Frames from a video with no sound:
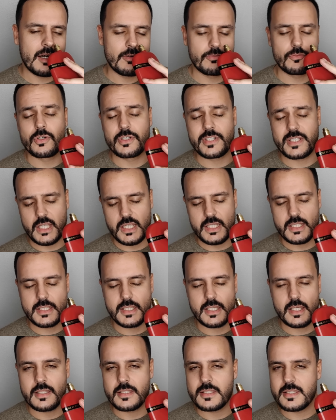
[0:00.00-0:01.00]
course,
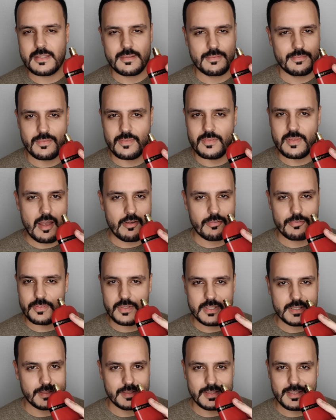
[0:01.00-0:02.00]
incense,
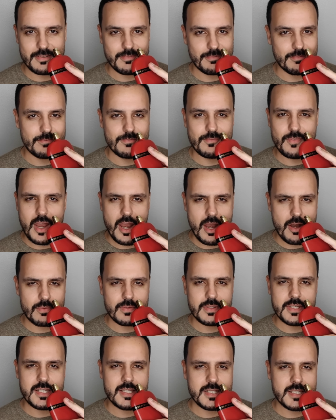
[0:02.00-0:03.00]
definitely
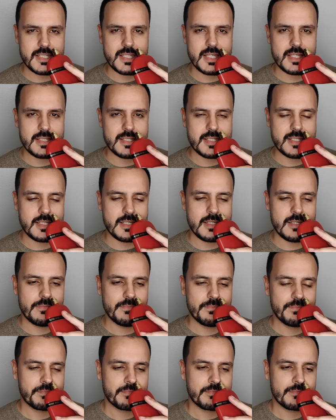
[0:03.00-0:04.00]
very incensey,
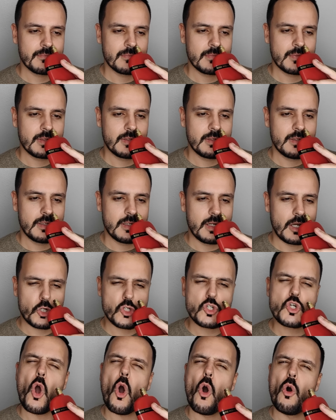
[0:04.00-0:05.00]

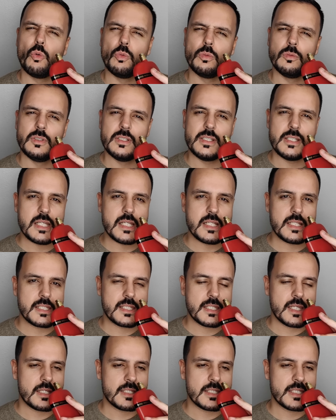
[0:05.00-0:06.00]
cold
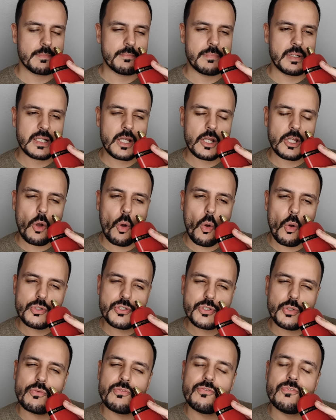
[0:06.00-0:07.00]
incense, but
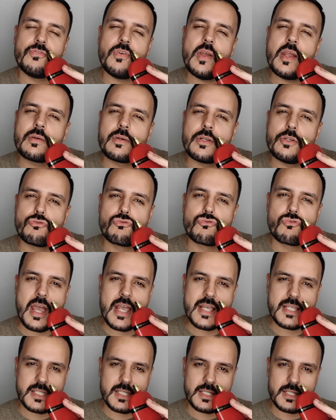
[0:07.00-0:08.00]
also very
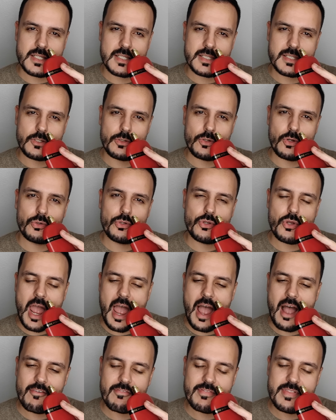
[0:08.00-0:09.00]
resinous. You know, you
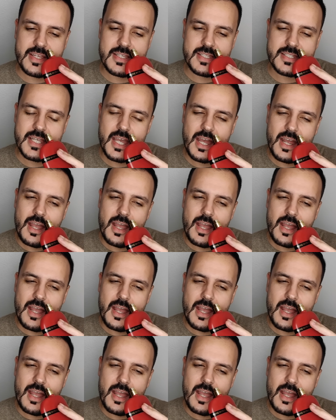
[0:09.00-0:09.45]
have this,